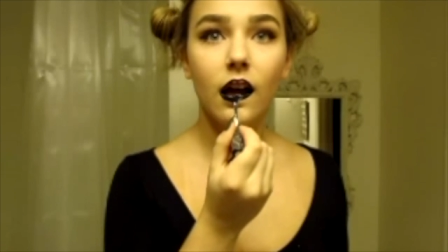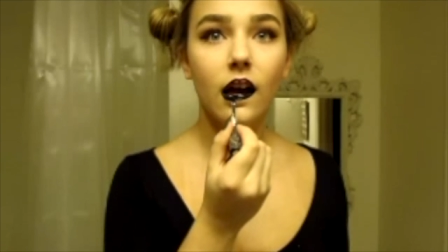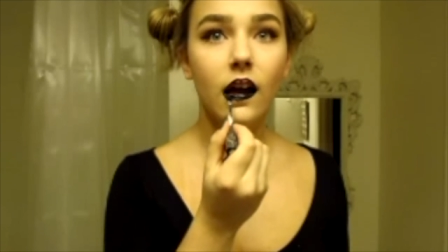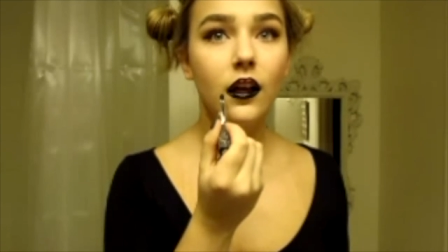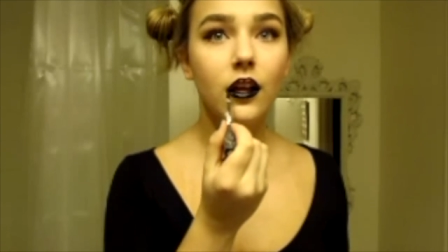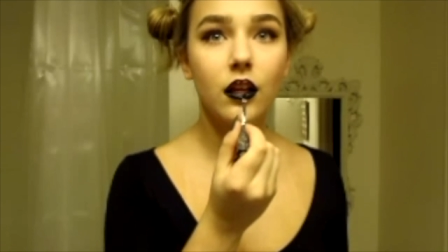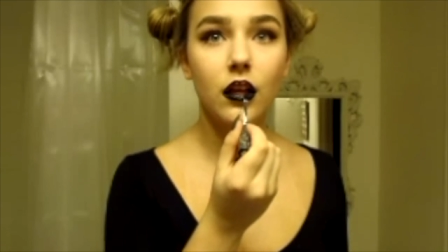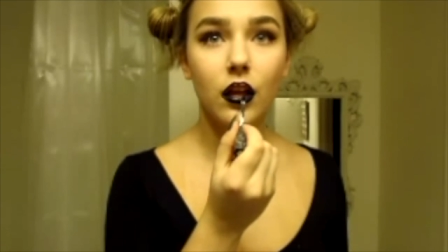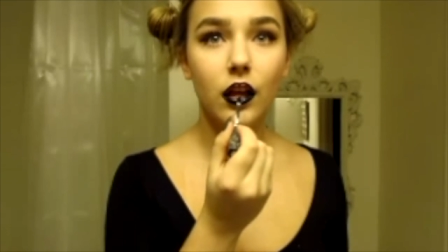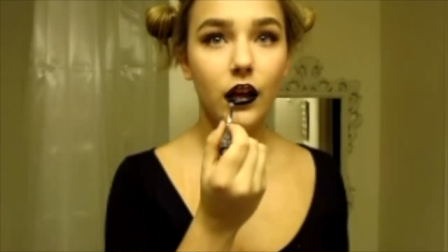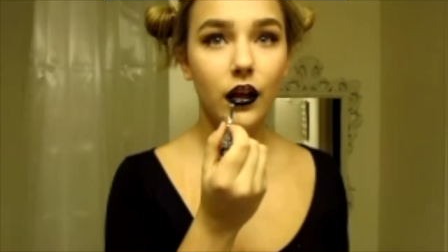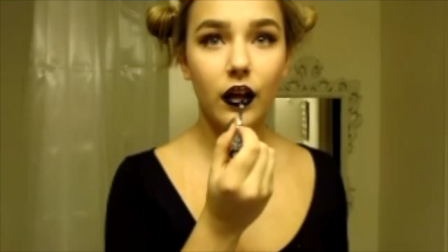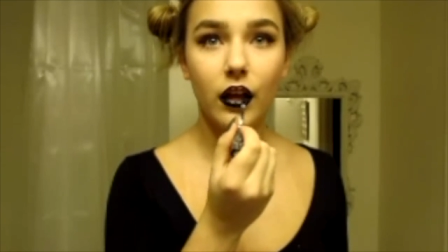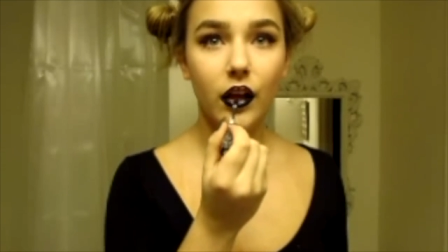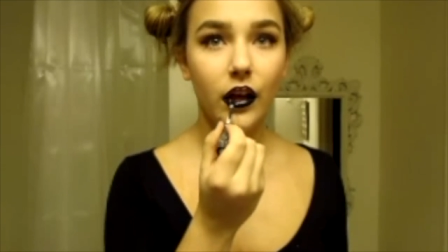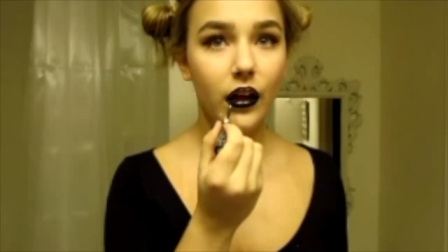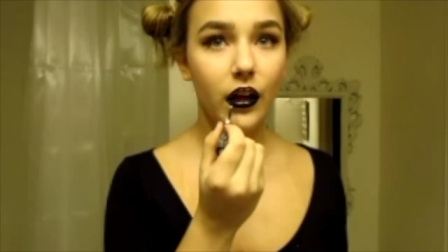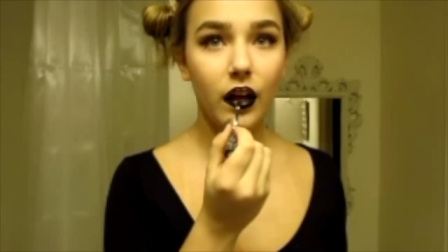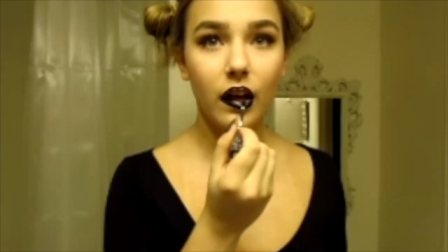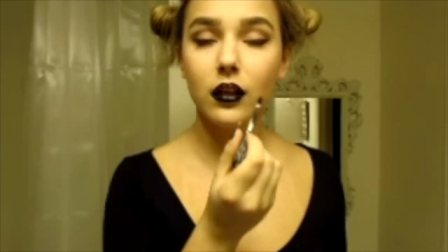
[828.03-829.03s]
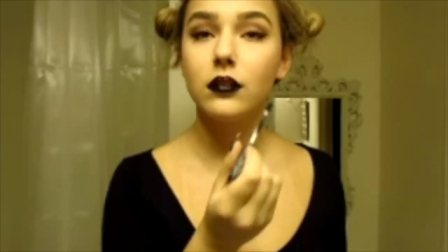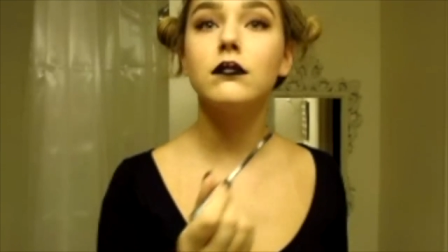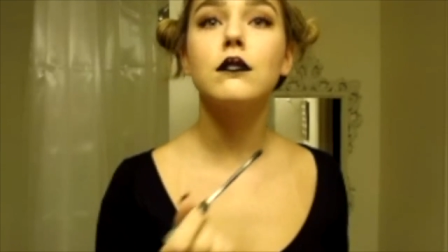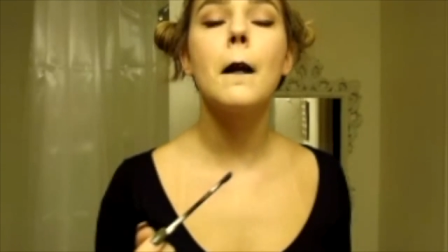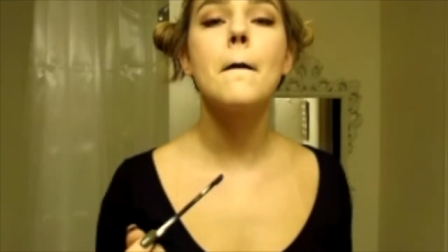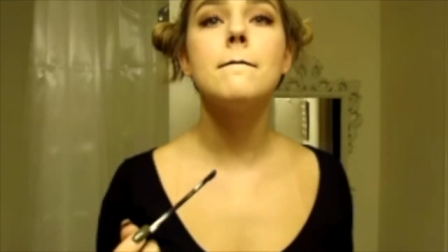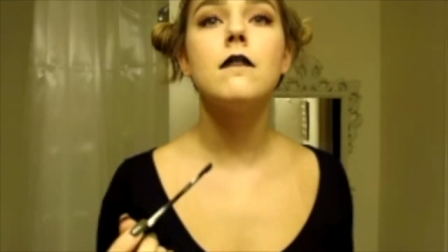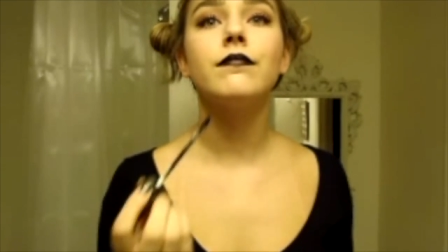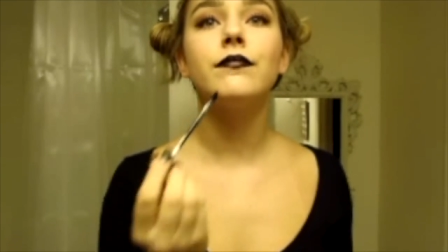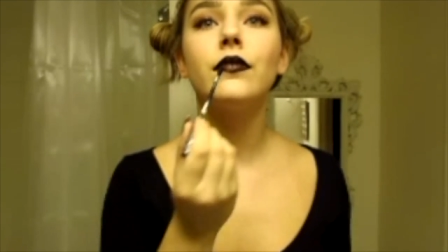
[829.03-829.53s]
And then, of course,
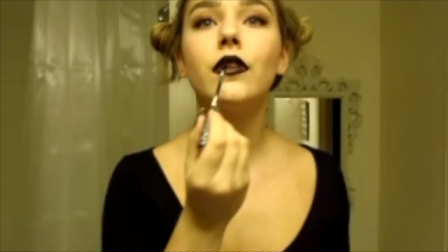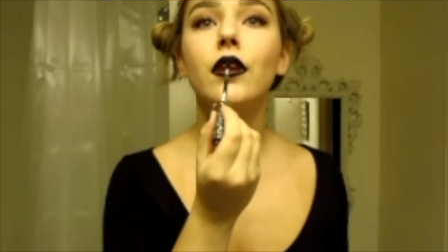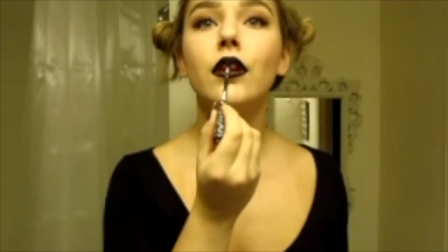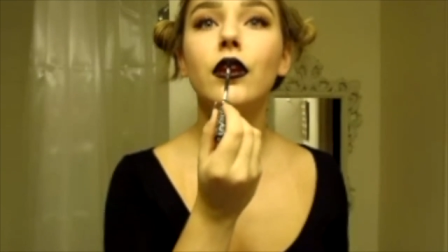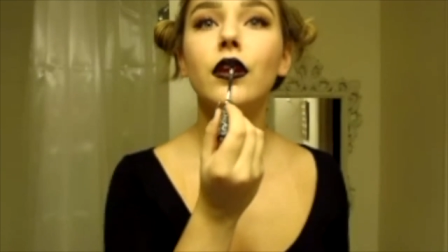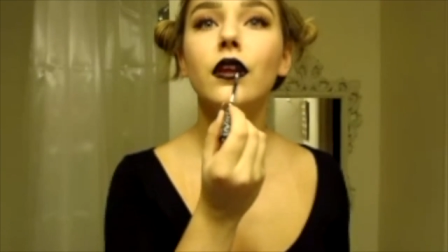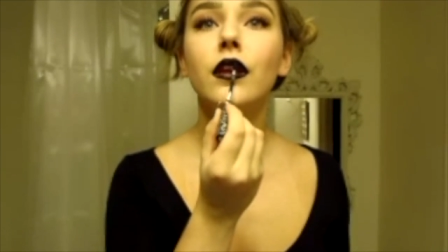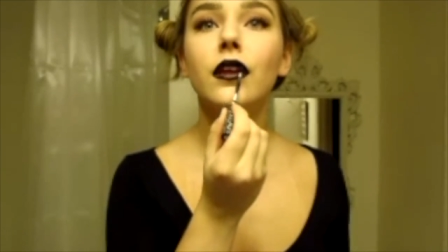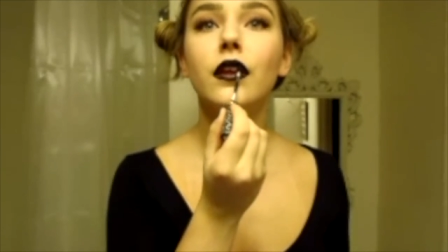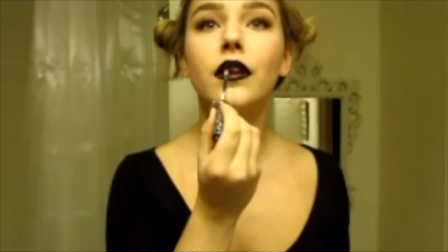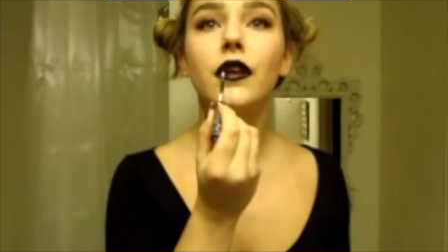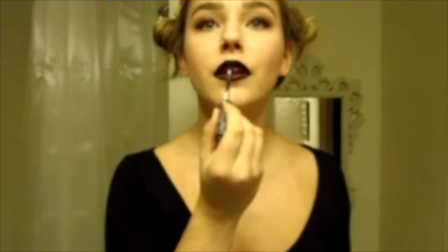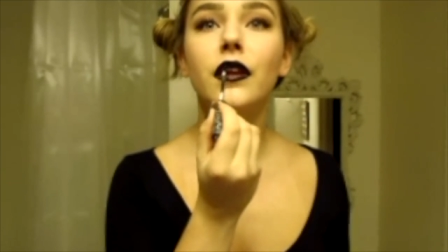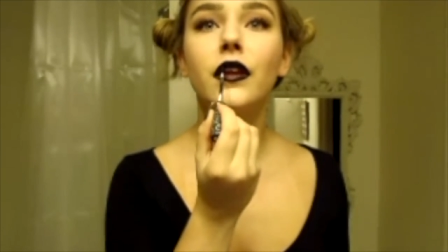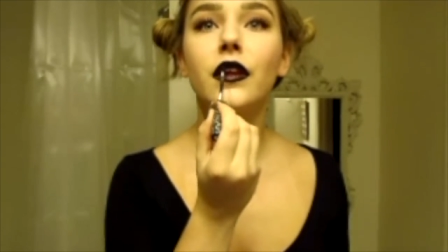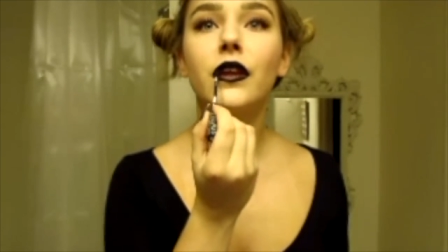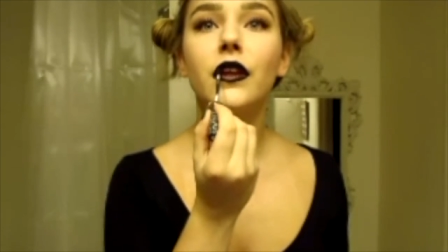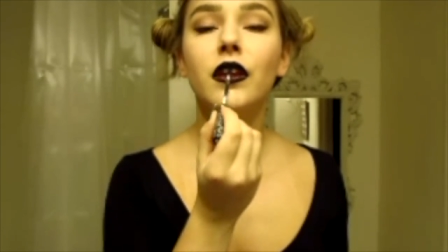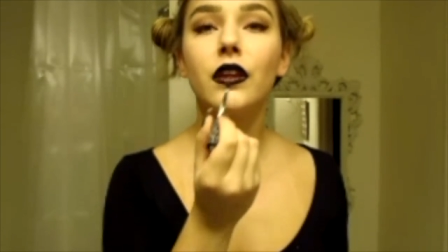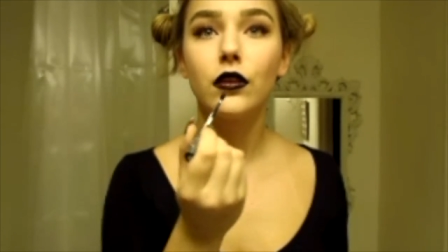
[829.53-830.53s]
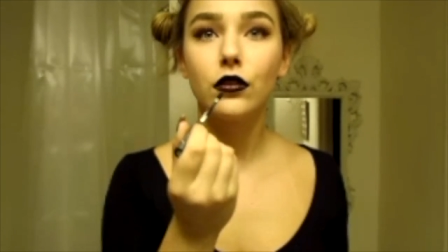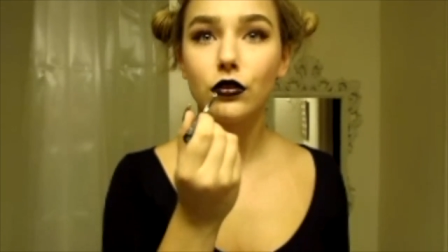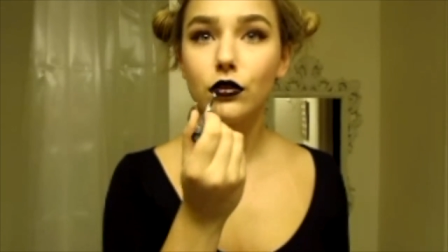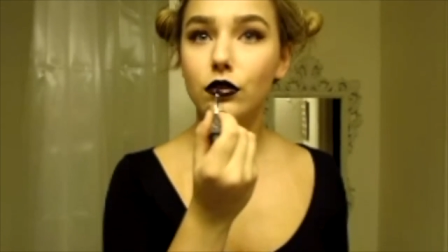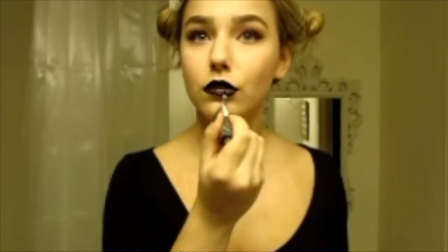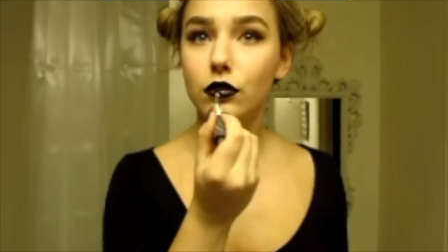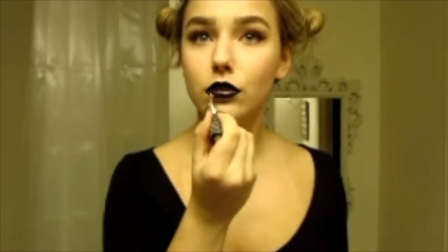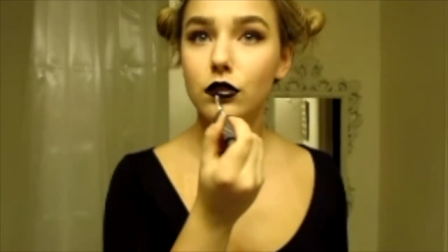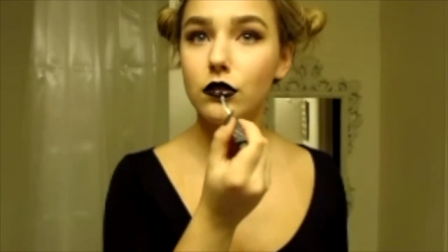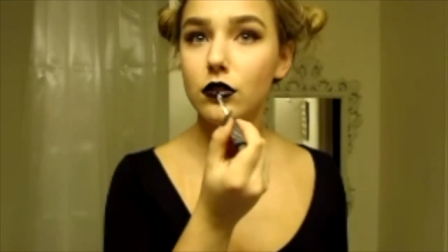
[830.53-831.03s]
Kat Von D. This is
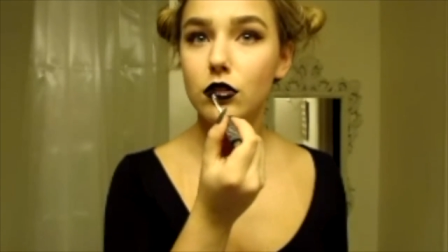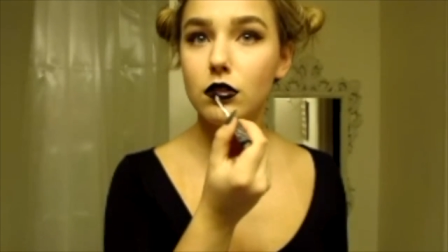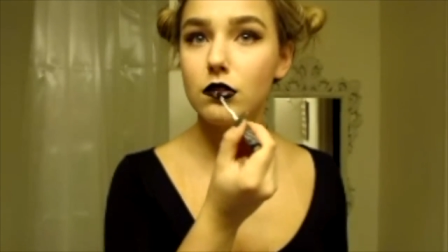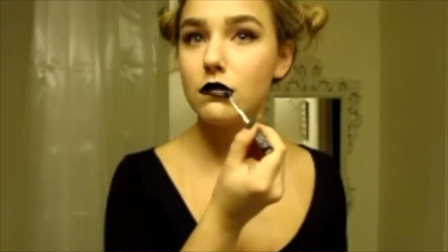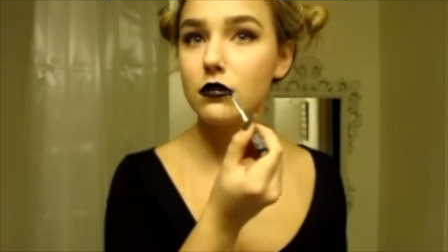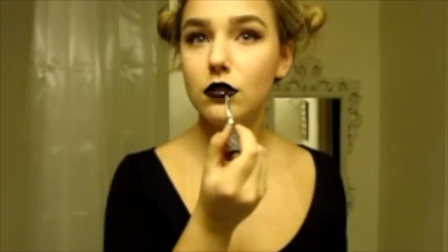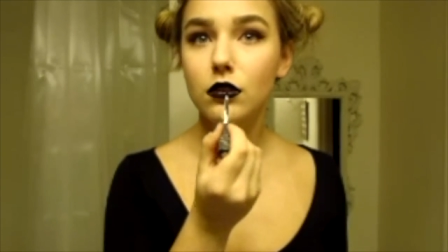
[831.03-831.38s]
Witches.